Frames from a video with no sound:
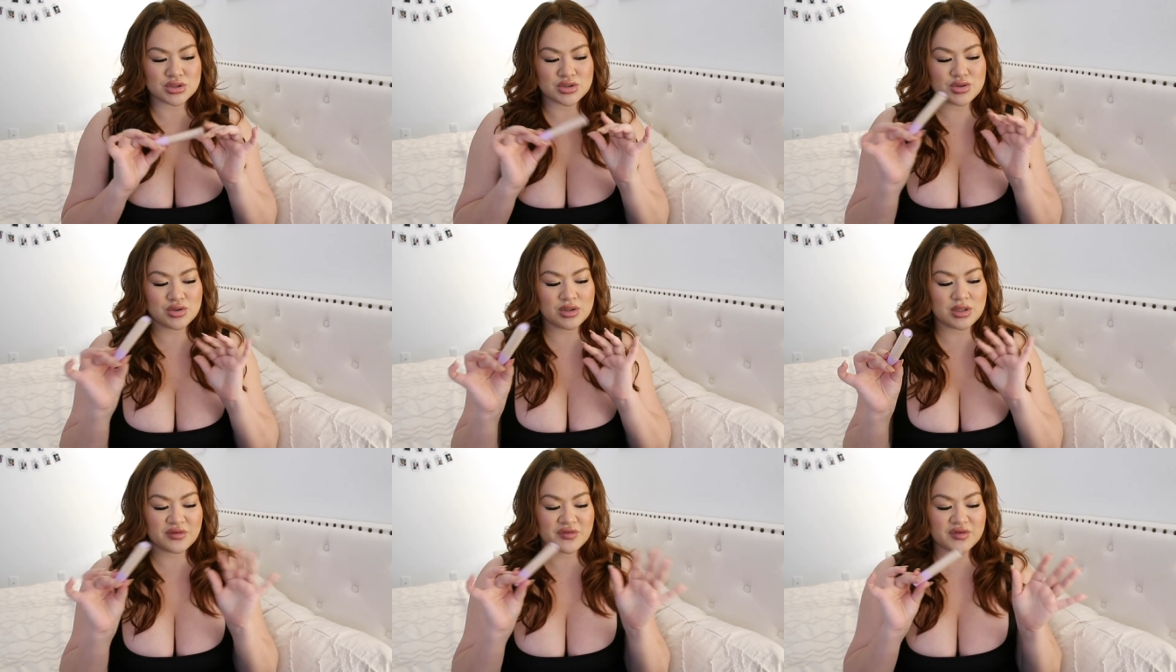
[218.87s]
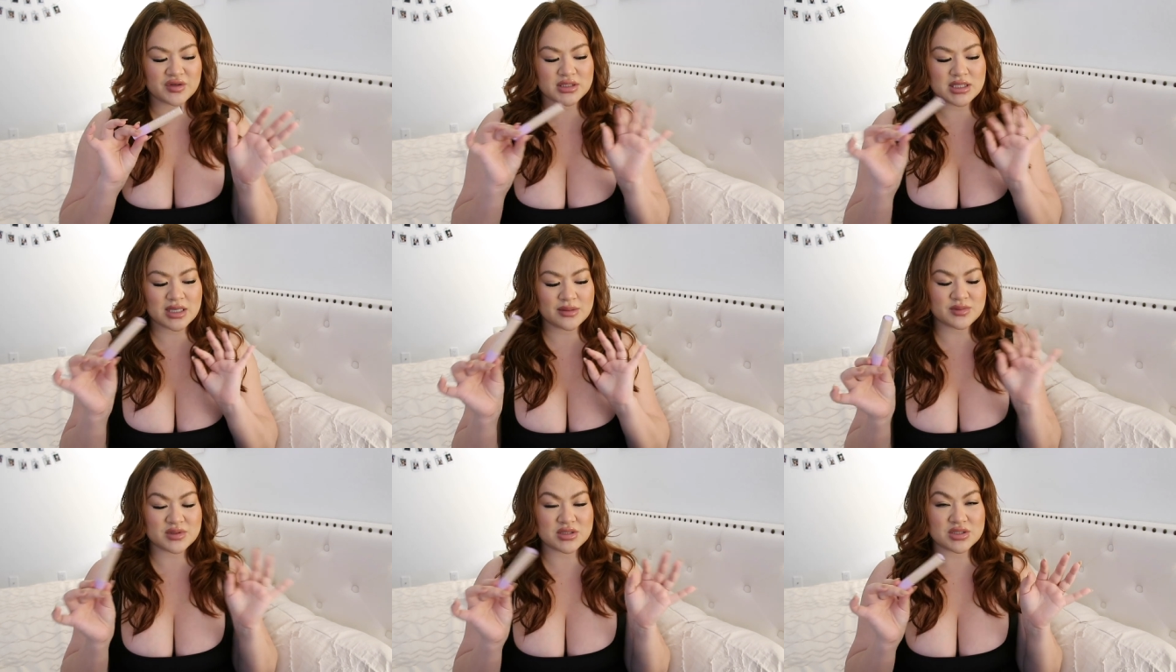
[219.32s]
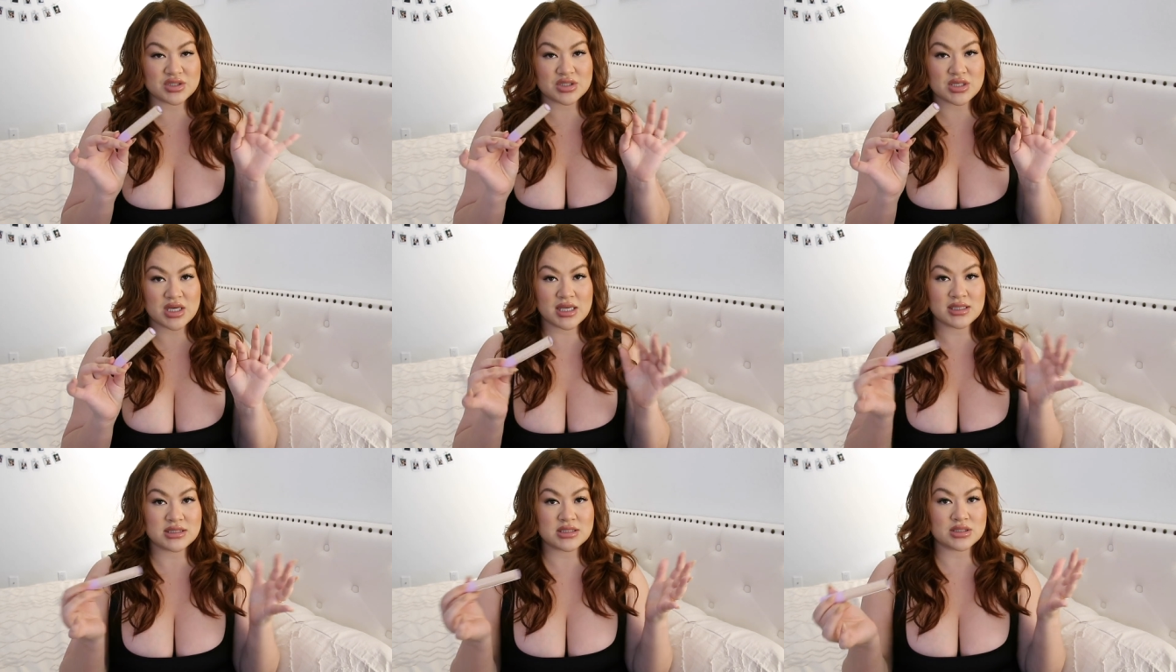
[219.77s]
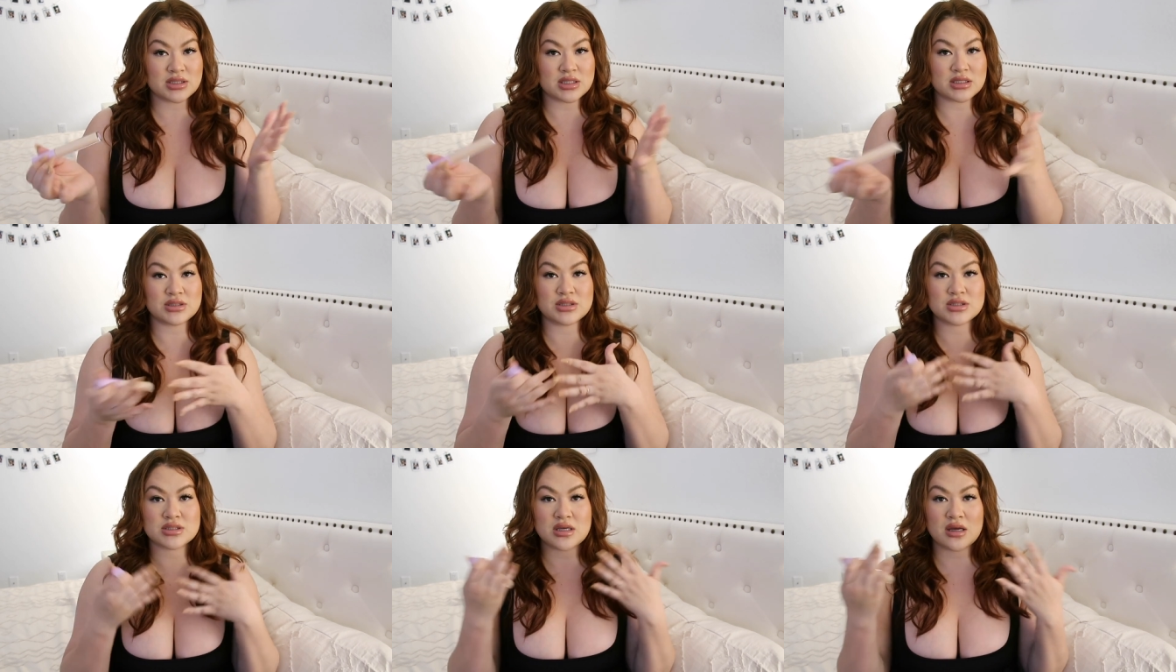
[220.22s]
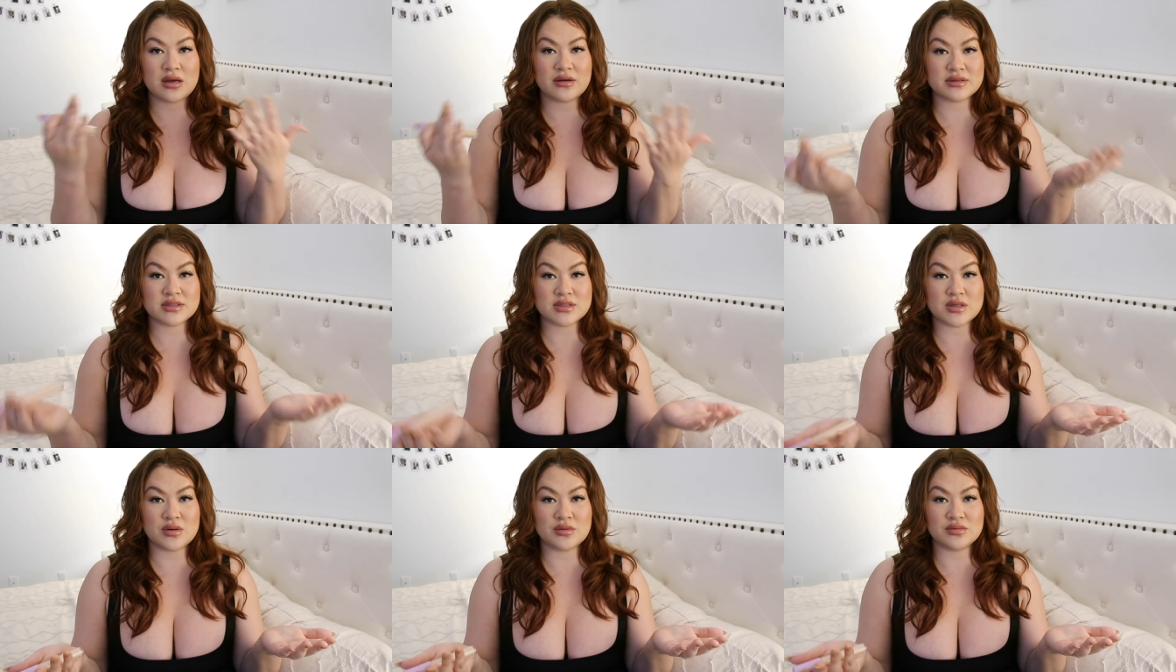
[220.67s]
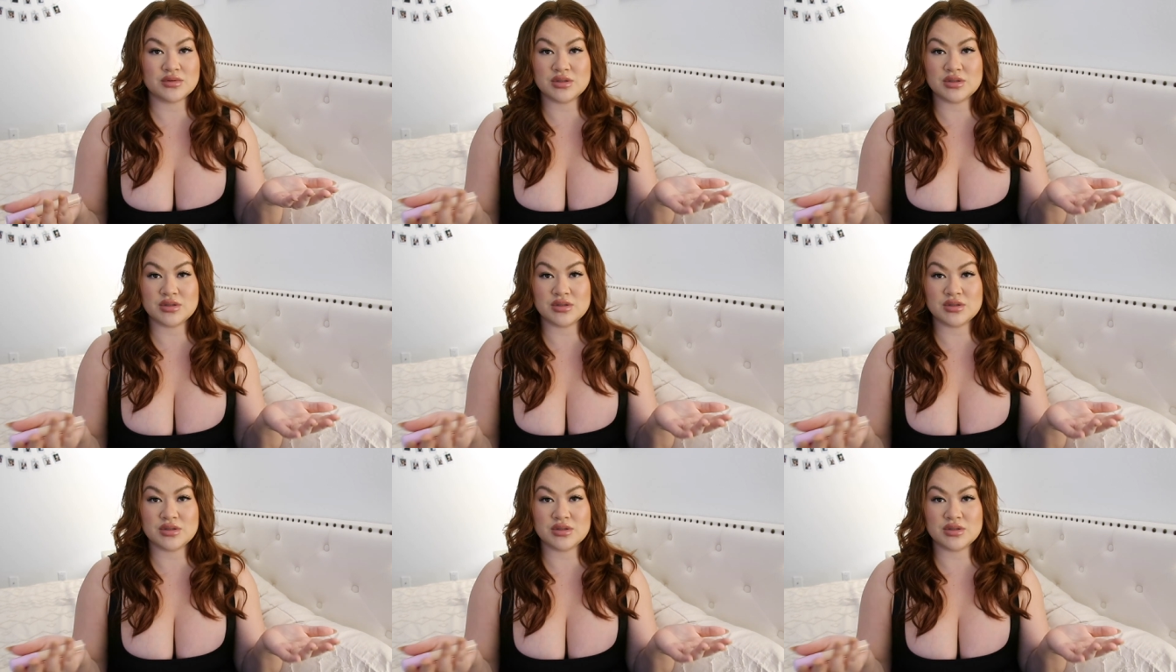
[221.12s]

2 different types of shades and then just also